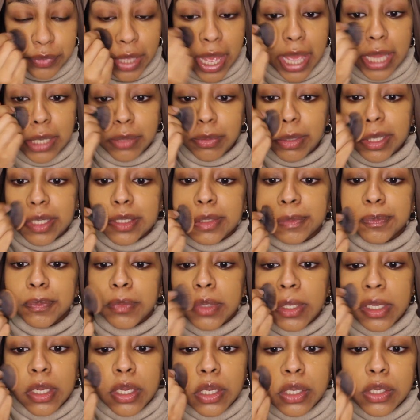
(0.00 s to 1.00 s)
Anyways,
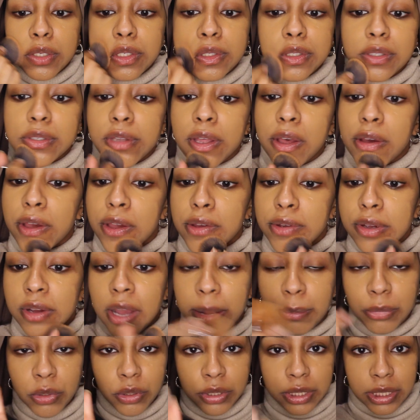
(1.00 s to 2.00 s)
so
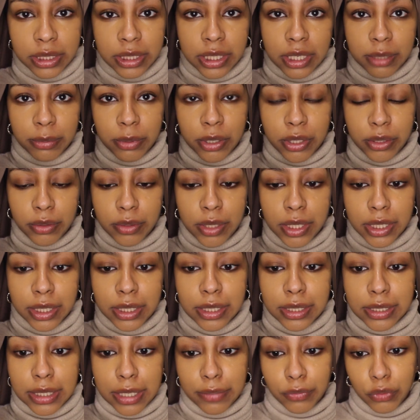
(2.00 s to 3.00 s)
I'm looking here, by the way,
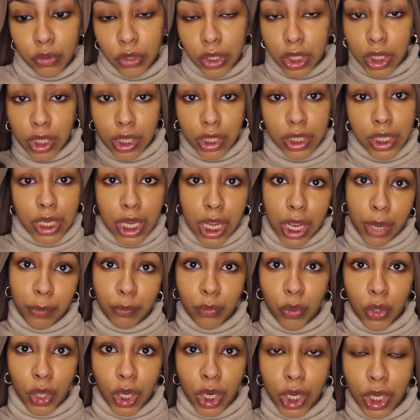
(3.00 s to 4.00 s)
because I've got a
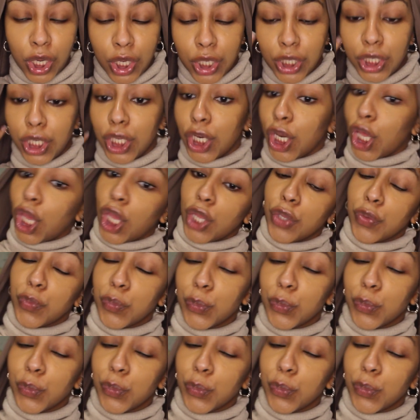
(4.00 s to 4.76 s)
camera, you know.